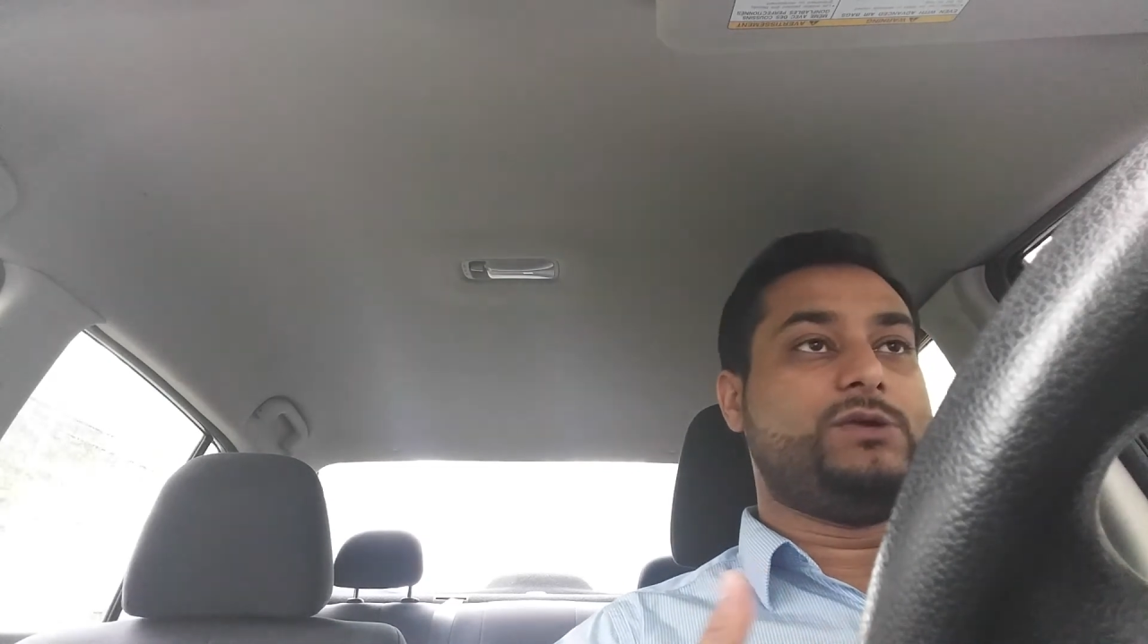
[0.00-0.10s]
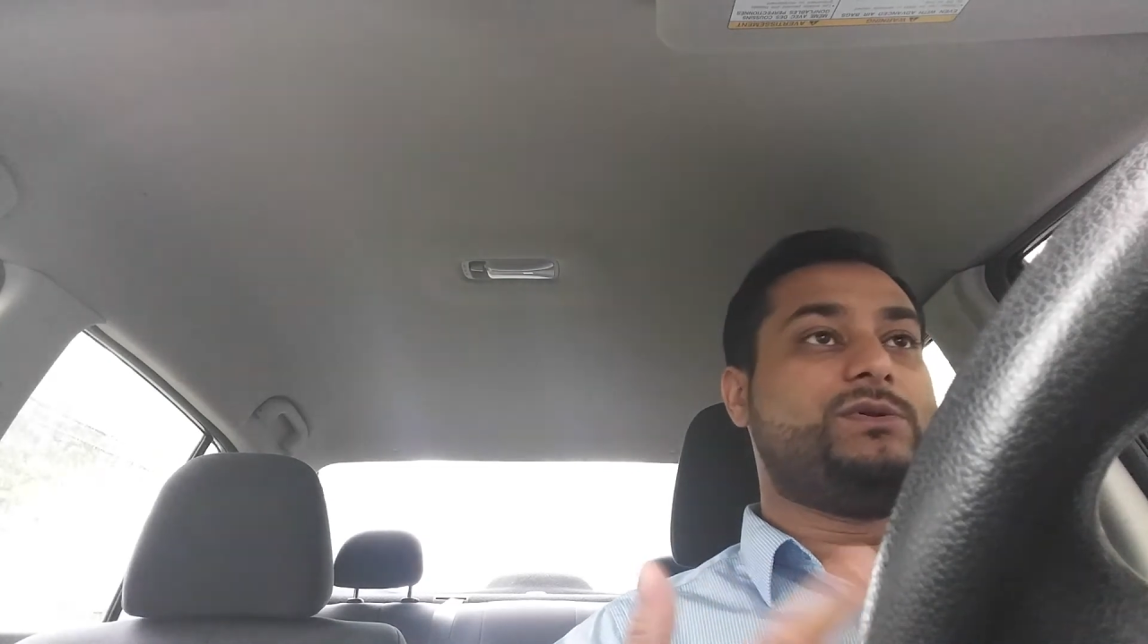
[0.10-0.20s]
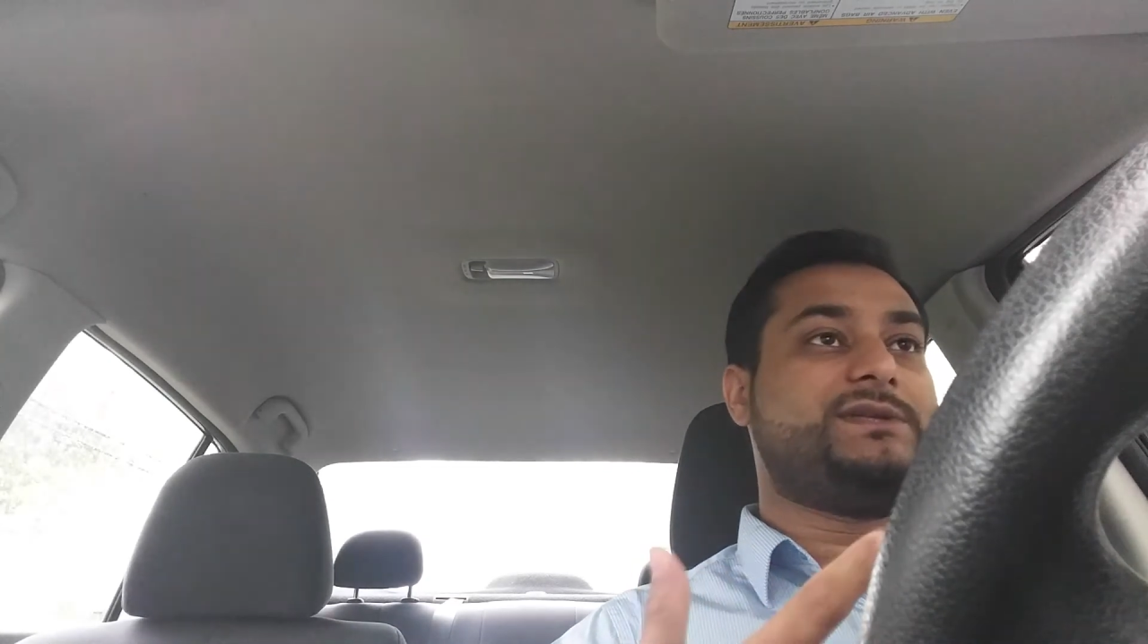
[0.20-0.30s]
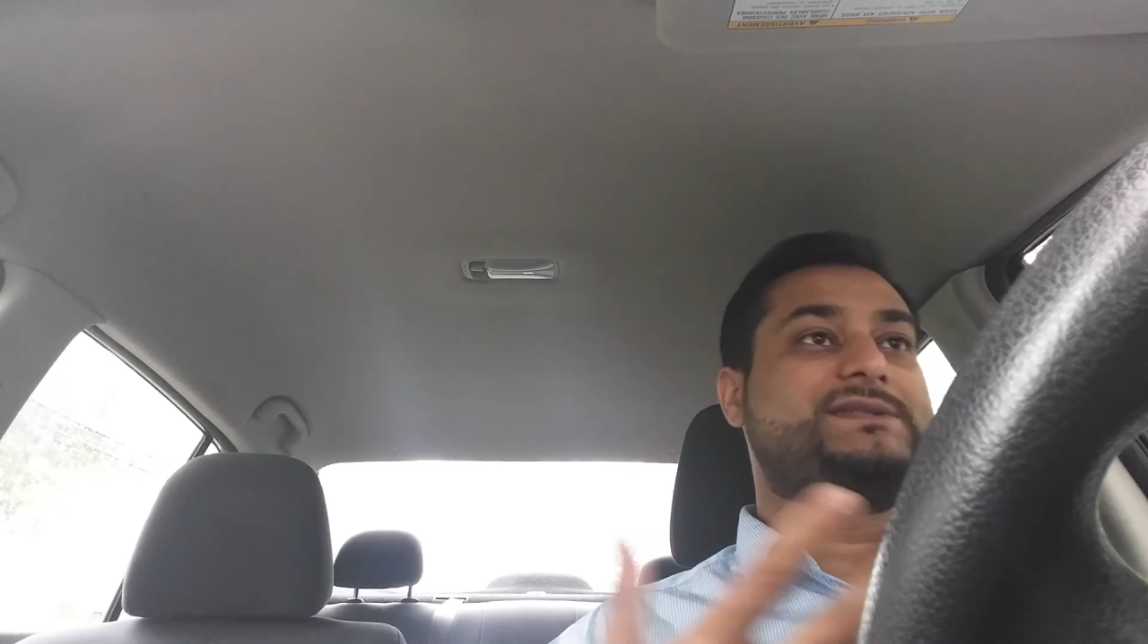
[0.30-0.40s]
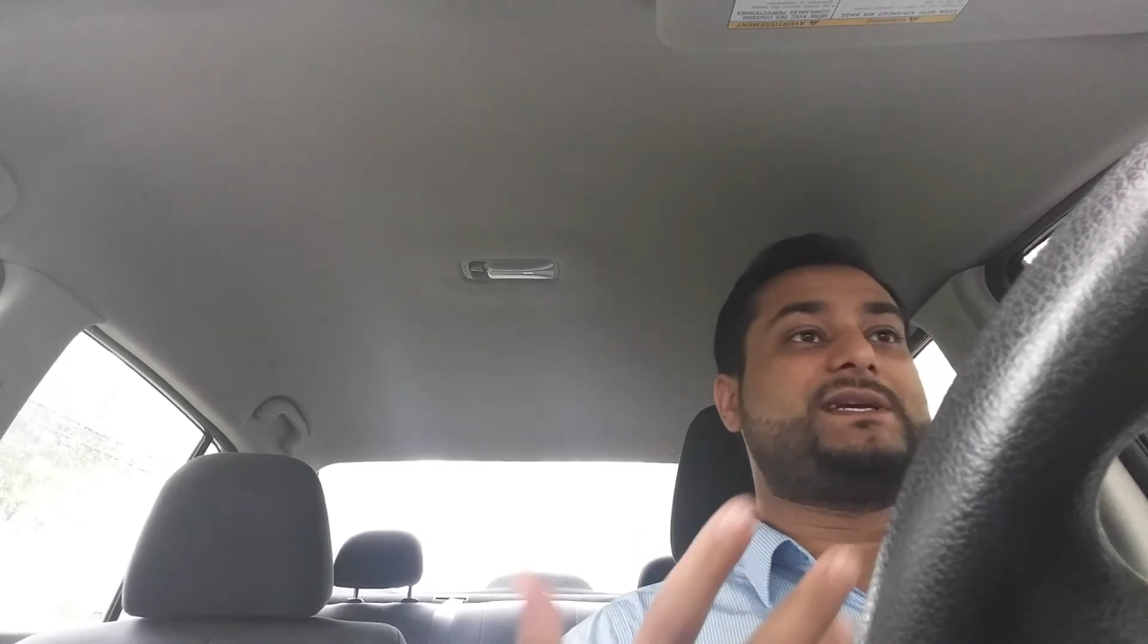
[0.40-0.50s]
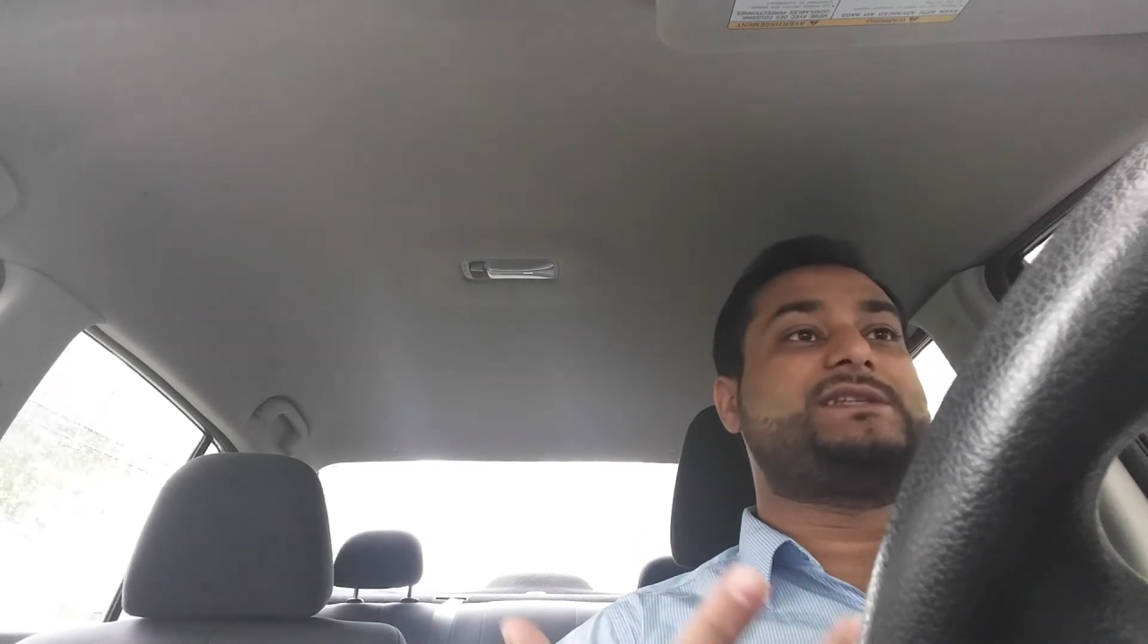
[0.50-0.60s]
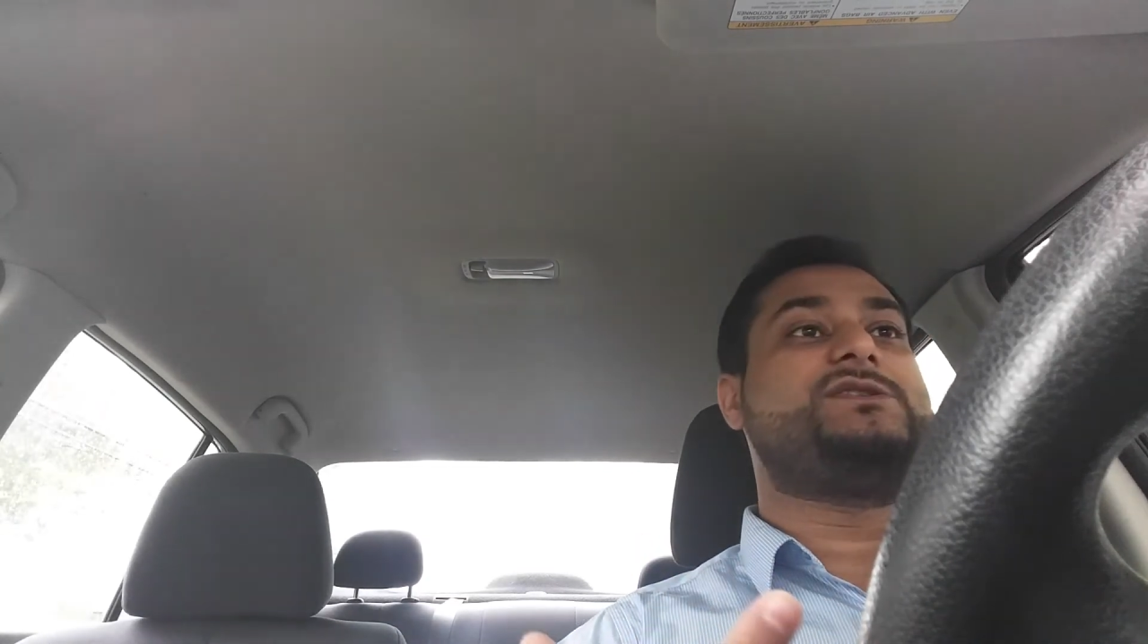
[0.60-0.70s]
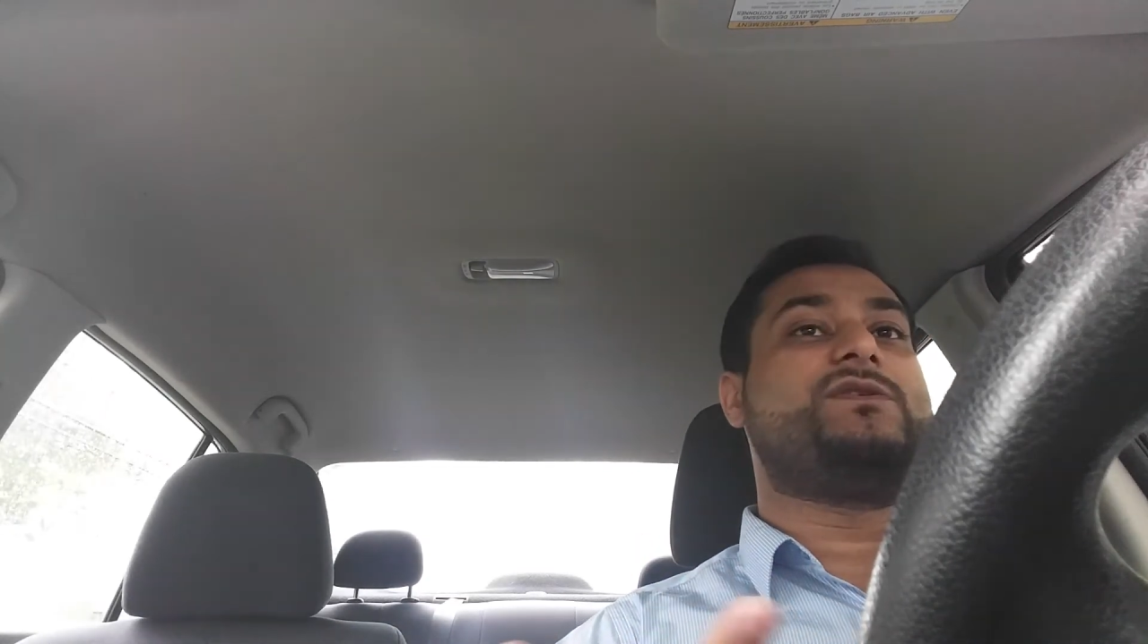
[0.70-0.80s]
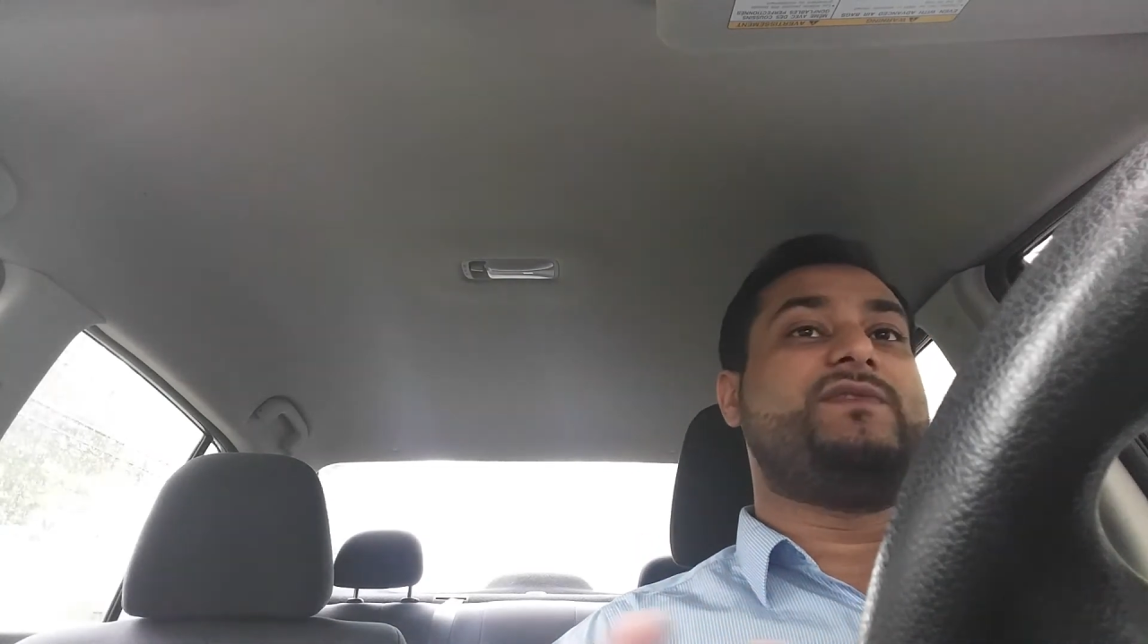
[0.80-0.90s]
you will discuss your